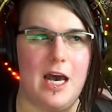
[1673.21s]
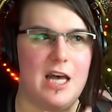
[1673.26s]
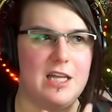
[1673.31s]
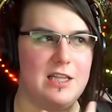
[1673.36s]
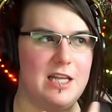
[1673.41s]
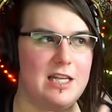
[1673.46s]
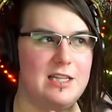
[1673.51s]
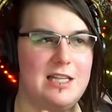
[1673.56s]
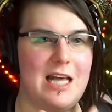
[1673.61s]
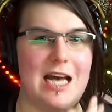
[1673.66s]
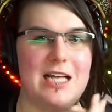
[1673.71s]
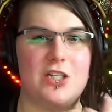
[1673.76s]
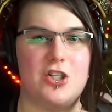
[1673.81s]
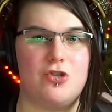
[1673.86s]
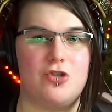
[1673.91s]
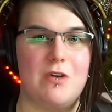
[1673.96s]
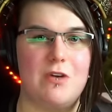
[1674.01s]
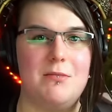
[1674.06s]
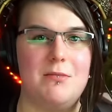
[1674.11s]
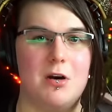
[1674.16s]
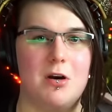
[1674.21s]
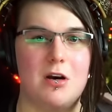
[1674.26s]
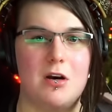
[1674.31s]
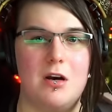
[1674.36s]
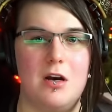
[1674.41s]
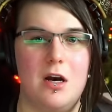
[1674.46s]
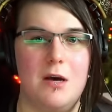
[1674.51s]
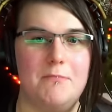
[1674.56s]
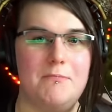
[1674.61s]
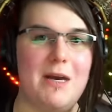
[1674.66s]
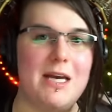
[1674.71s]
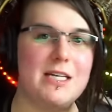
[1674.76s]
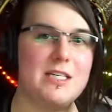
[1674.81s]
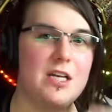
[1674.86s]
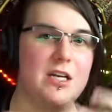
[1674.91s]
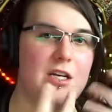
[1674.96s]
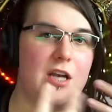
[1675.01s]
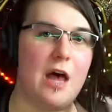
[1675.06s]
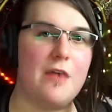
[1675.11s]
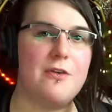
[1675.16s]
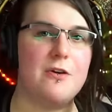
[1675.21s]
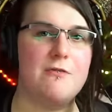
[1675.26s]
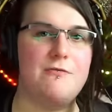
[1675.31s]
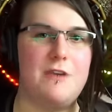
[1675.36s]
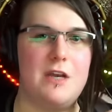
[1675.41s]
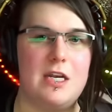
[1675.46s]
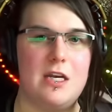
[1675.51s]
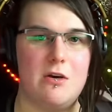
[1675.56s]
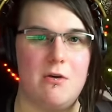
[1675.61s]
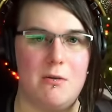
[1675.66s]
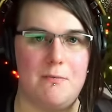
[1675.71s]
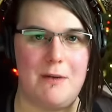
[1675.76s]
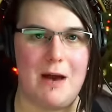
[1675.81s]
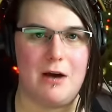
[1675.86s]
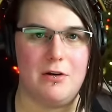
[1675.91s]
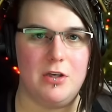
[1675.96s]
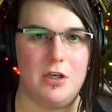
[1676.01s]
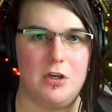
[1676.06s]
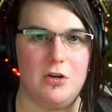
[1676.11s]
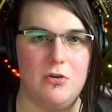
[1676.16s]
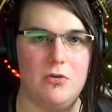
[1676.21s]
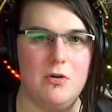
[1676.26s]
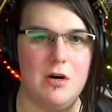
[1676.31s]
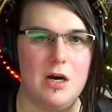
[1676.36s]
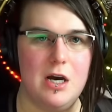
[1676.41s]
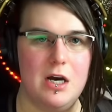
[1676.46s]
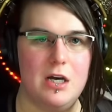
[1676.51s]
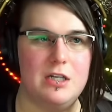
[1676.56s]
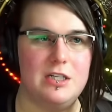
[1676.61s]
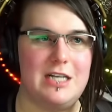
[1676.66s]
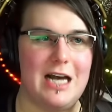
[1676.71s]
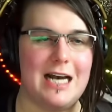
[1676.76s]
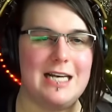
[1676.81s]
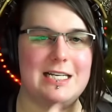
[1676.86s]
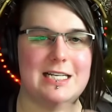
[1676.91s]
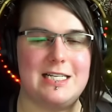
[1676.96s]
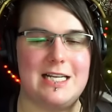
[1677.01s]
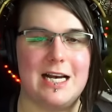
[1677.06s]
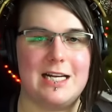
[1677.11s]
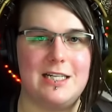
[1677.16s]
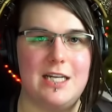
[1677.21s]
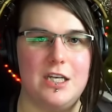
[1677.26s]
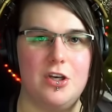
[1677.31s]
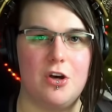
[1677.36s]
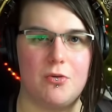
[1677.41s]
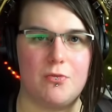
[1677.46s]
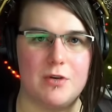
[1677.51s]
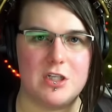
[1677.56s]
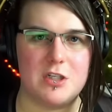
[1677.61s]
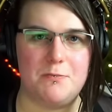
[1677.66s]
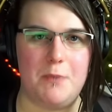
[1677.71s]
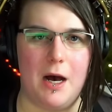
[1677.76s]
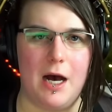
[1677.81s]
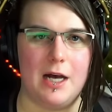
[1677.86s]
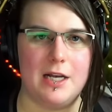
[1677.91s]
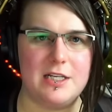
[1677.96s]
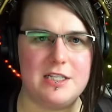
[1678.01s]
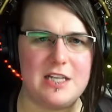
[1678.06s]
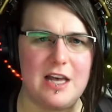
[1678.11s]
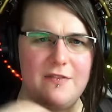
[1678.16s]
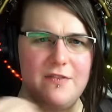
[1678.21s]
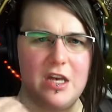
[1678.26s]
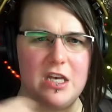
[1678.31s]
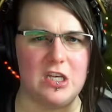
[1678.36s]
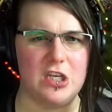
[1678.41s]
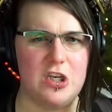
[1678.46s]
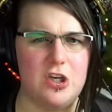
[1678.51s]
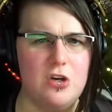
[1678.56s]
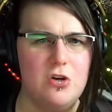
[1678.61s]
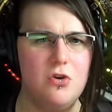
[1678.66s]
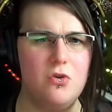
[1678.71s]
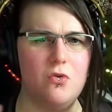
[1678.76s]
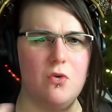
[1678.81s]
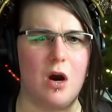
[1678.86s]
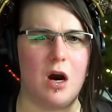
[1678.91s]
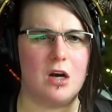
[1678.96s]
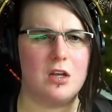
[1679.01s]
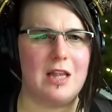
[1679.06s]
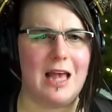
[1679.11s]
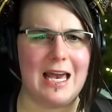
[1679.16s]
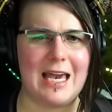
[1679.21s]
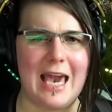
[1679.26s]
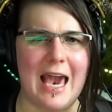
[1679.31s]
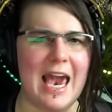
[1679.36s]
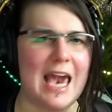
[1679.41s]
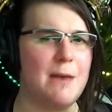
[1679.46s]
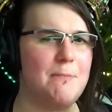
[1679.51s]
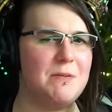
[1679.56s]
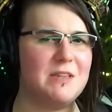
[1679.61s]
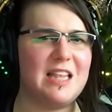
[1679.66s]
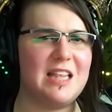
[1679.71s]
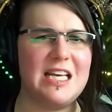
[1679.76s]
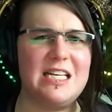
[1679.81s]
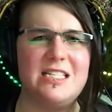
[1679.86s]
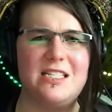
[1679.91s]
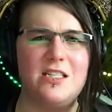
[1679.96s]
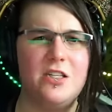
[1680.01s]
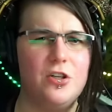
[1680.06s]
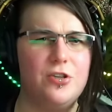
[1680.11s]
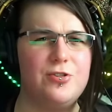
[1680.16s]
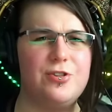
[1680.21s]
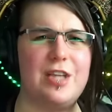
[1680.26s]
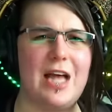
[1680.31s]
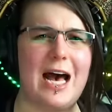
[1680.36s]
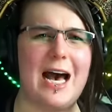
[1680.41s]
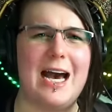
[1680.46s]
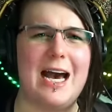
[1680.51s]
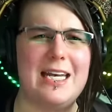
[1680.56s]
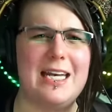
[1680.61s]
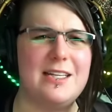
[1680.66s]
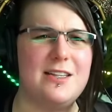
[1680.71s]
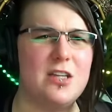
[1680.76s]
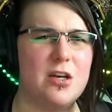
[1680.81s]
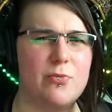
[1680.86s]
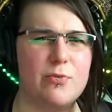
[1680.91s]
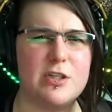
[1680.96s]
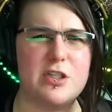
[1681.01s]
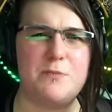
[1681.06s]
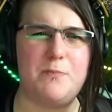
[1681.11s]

And then that streamer makes another video about you dissecting your response. And then you are like, hey, but they still lied in their